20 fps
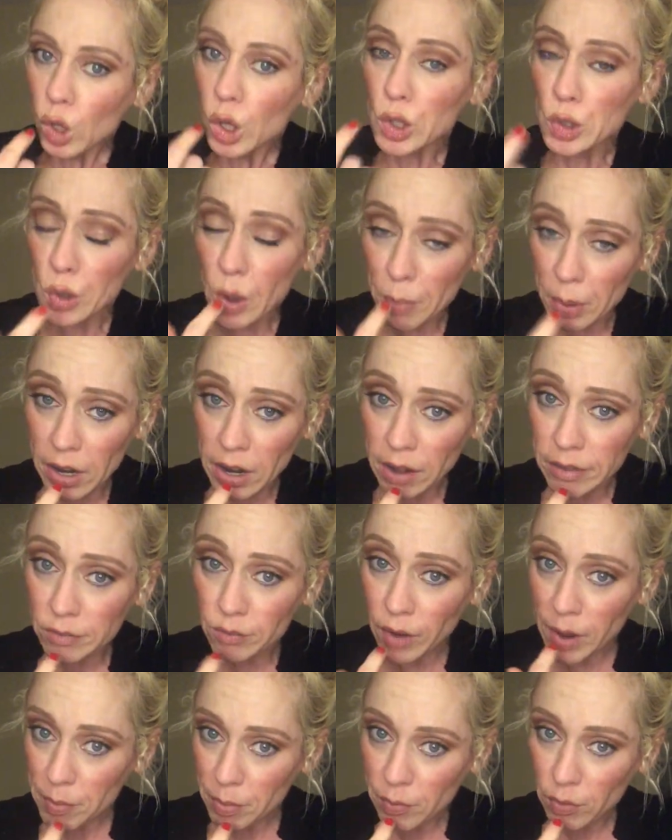So I put it on
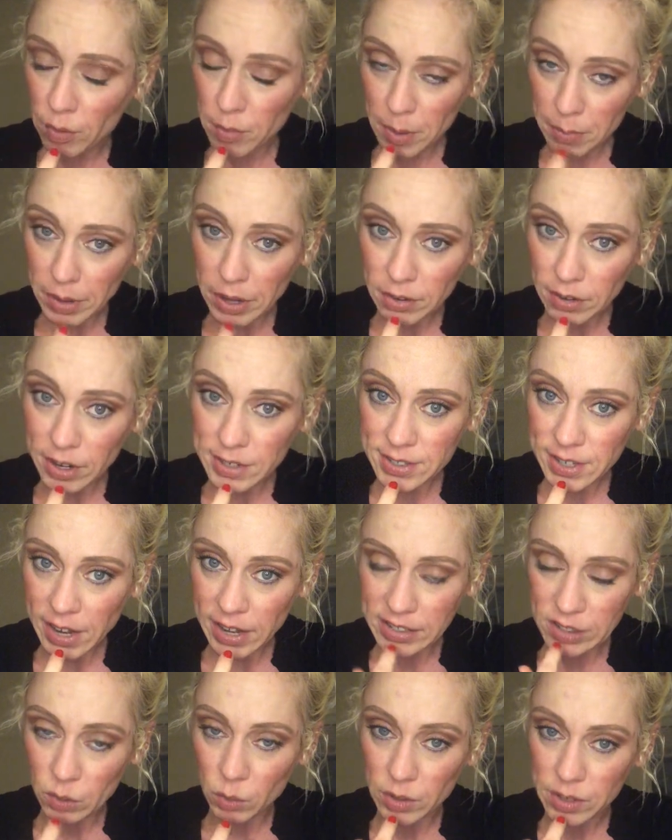right before my bike ride today
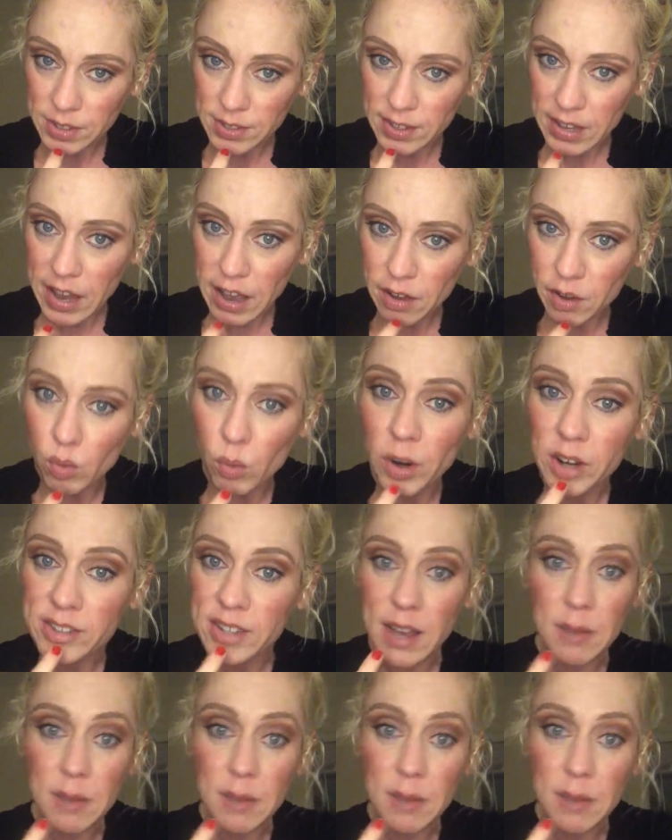because I wanted to see how it worked,